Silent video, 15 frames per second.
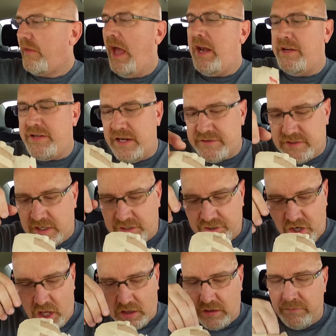And it tastes like
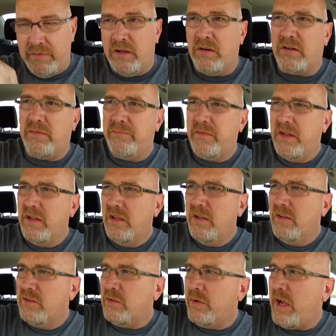chocolate milk.
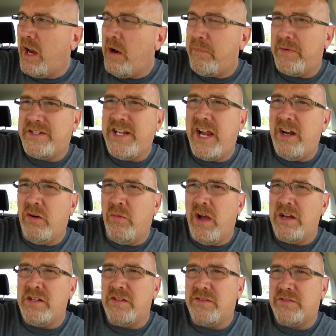So we got our potato
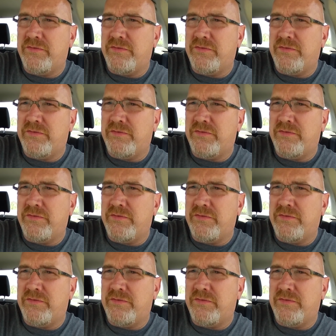wedges.